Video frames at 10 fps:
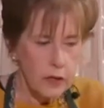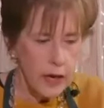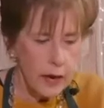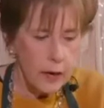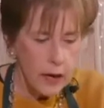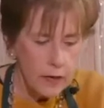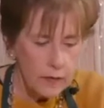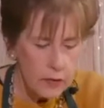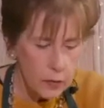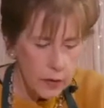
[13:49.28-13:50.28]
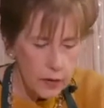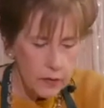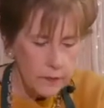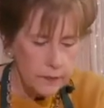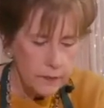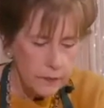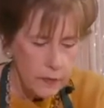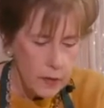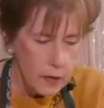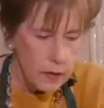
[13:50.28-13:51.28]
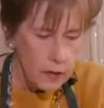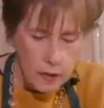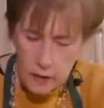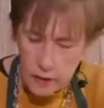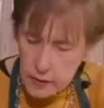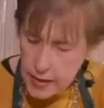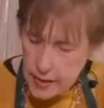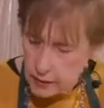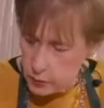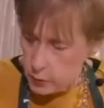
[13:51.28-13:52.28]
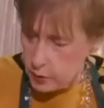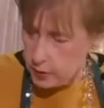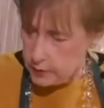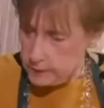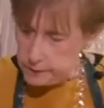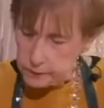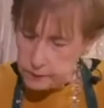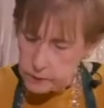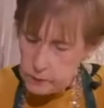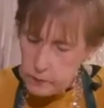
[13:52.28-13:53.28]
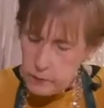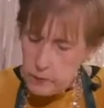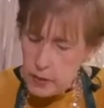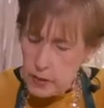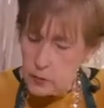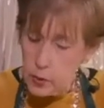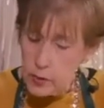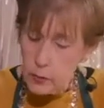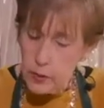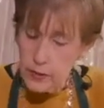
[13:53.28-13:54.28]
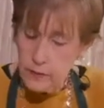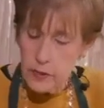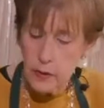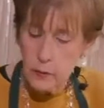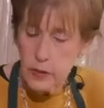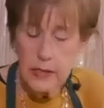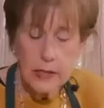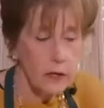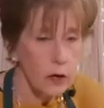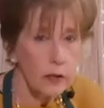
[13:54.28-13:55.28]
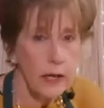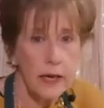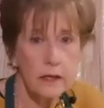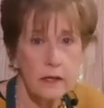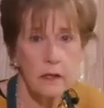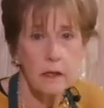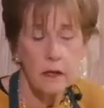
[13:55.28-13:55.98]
you now have a square. The next one is one that we have done. We did in our last